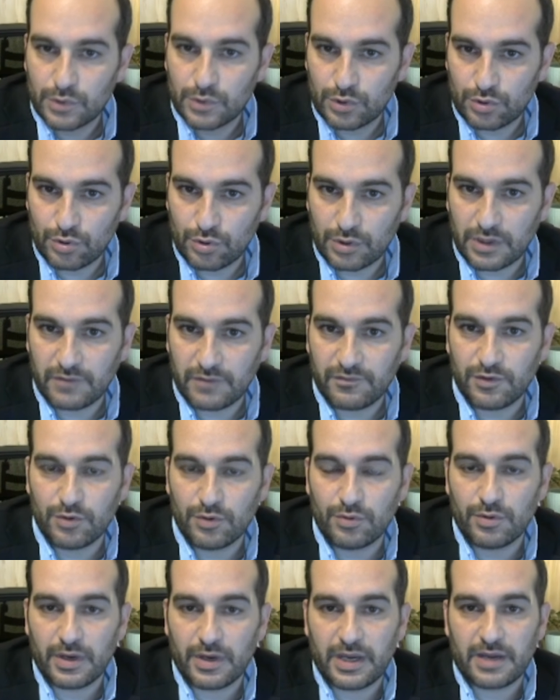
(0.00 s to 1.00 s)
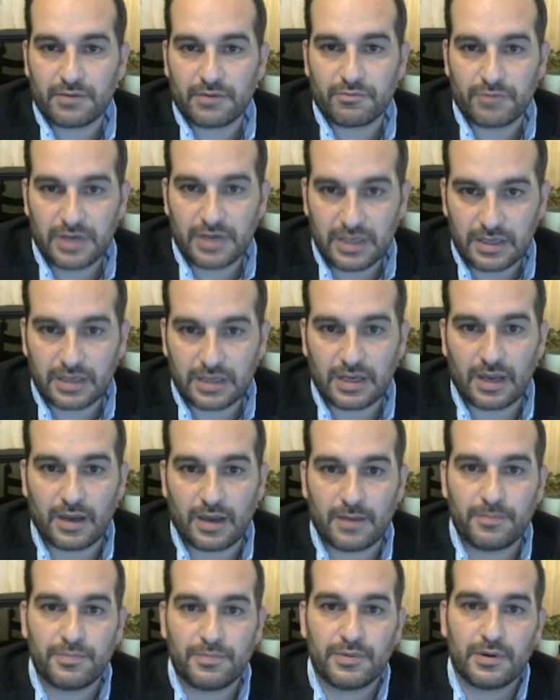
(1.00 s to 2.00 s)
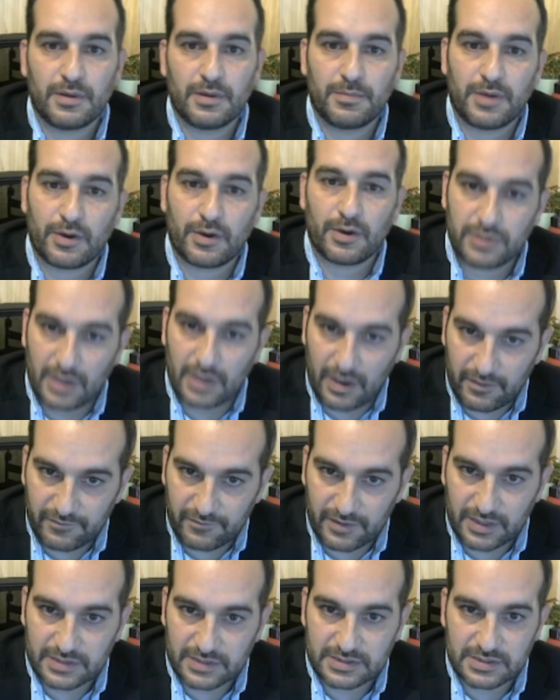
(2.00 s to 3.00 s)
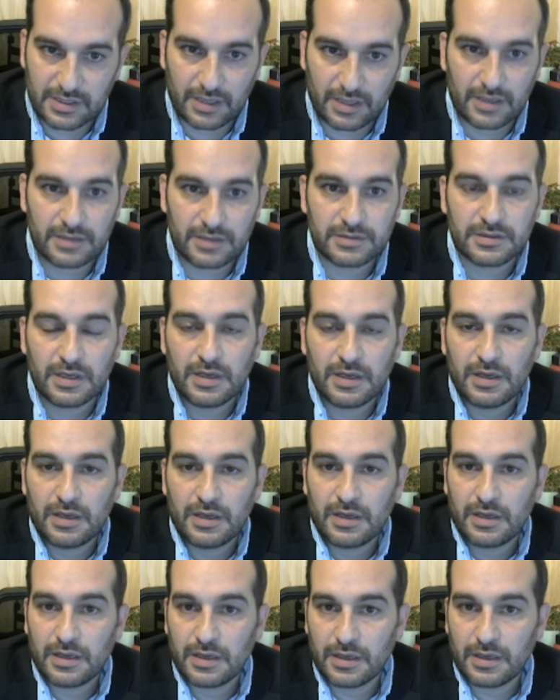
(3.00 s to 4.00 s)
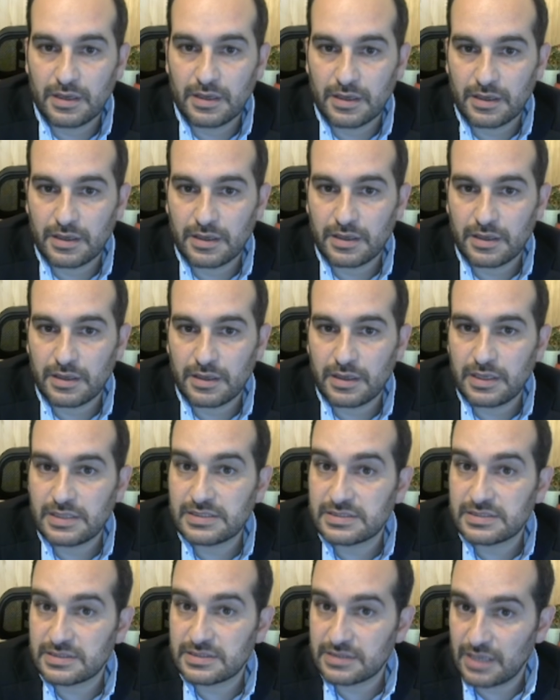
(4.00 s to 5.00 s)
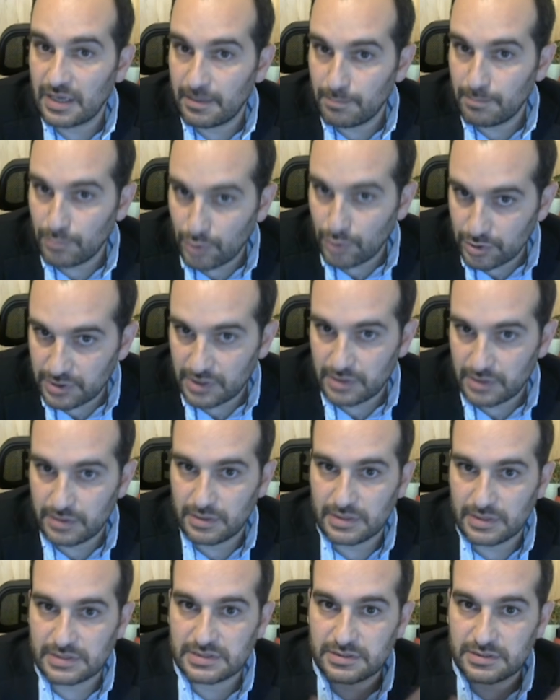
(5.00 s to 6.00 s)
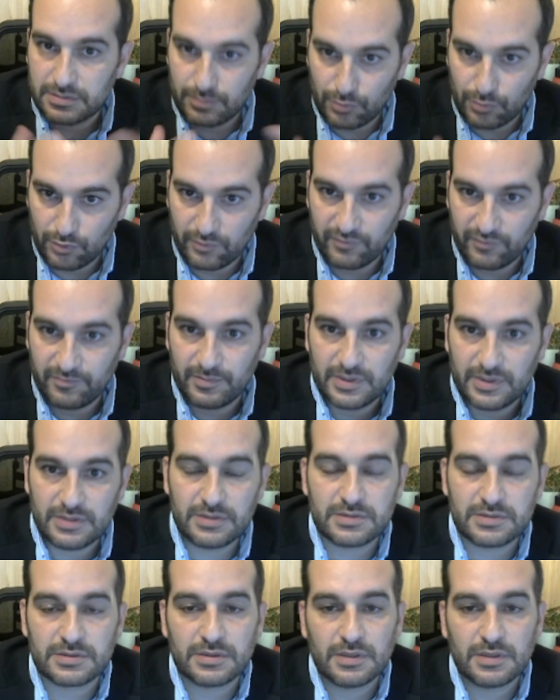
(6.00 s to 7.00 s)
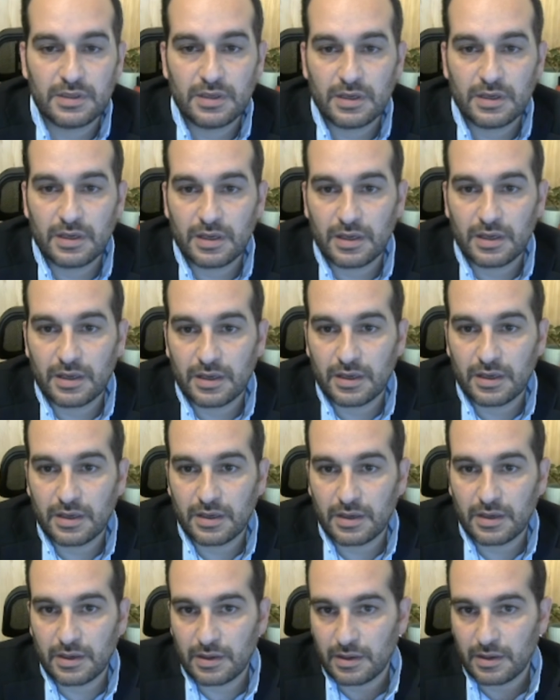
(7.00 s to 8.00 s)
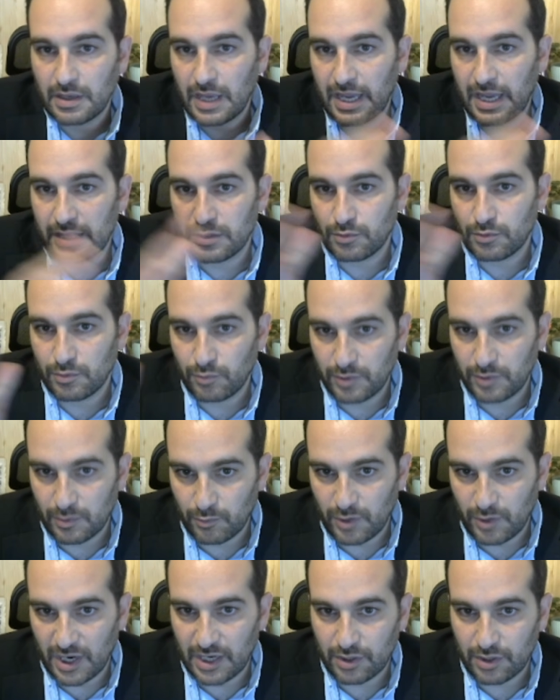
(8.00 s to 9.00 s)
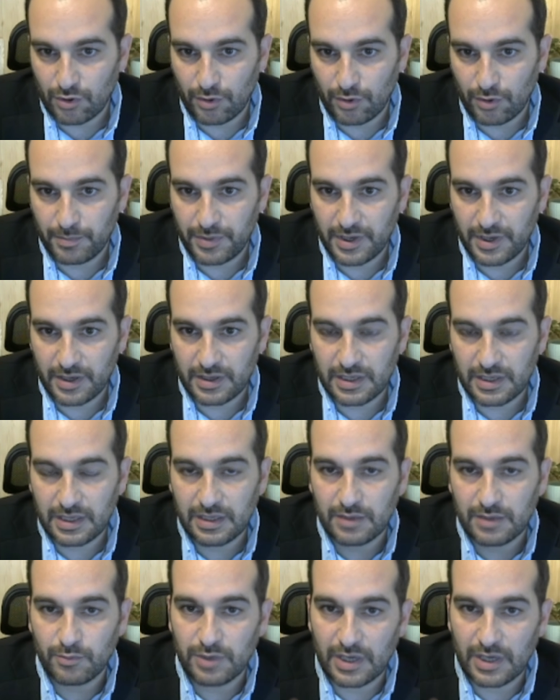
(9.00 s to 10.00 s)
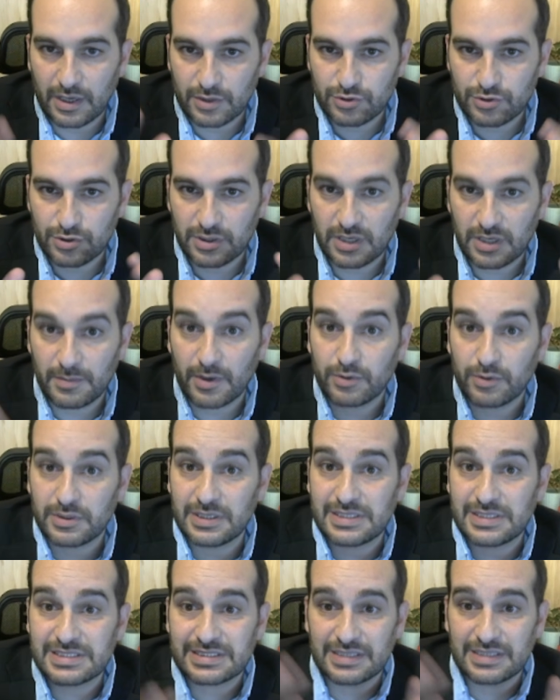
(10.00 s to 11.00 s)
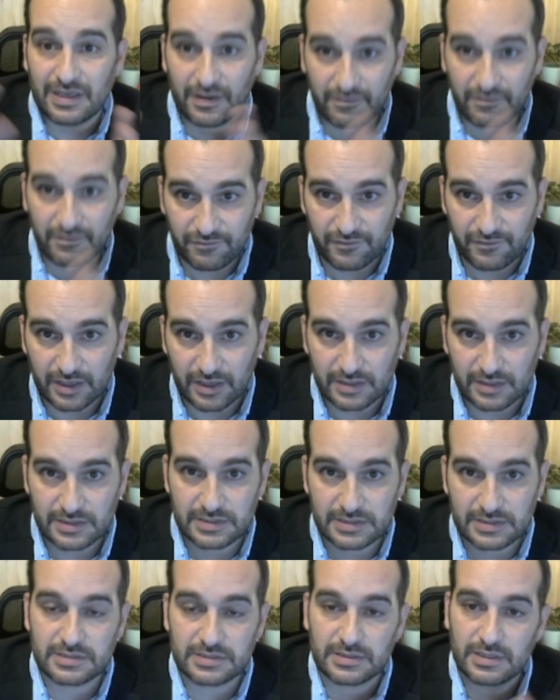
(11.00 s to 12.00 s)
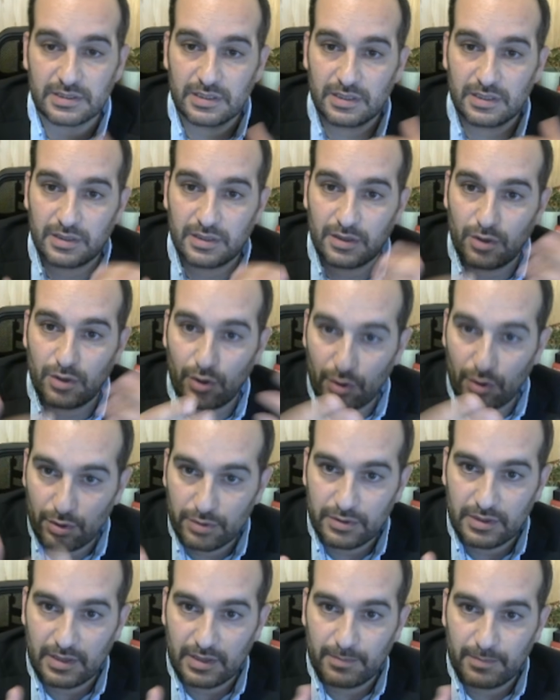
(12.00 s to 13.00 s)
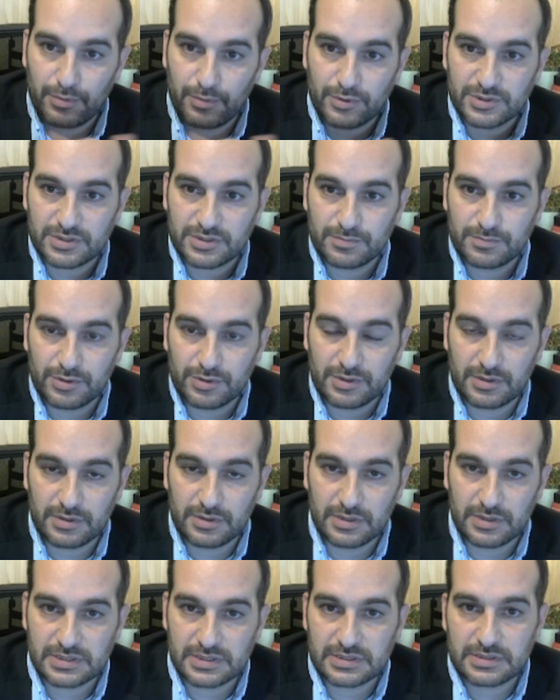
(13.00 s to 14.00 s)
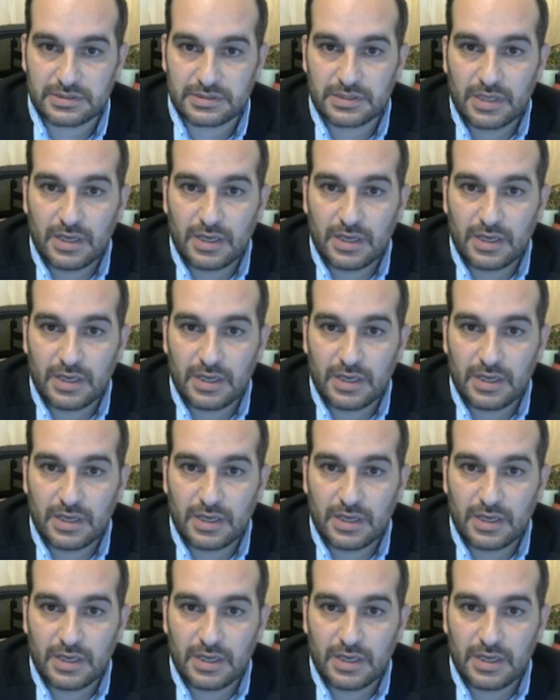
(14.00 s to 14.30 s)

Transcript: To give you a recap about the avant-garde, it's a modernist movement, and while comparing, we are talking about its effects on the postmodernist